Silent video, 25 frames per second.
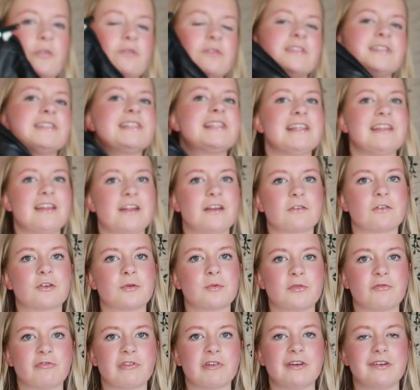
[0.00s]
Obviously, they're not
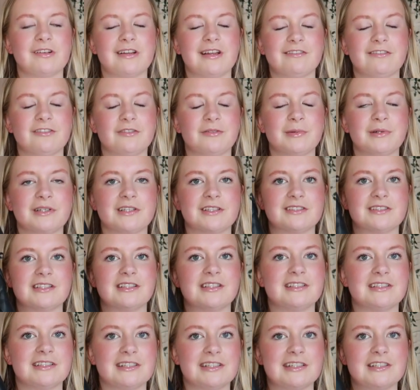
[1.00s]
going to be real leather because
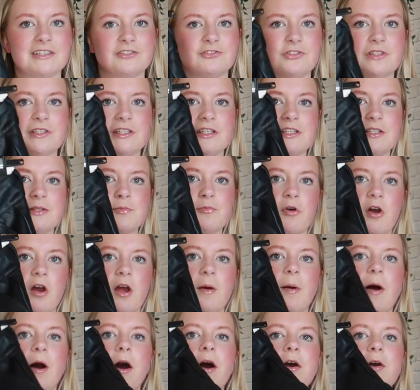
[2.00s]
it literally is
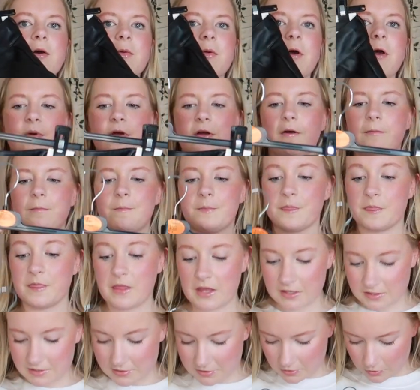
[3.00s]
Primark. But
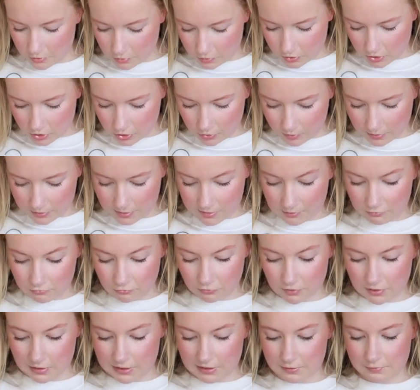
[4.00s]
they're so cute and they're
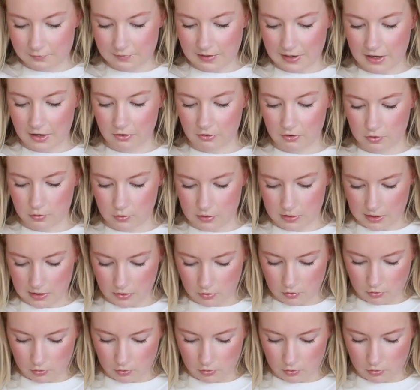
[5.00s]
really flattering when they're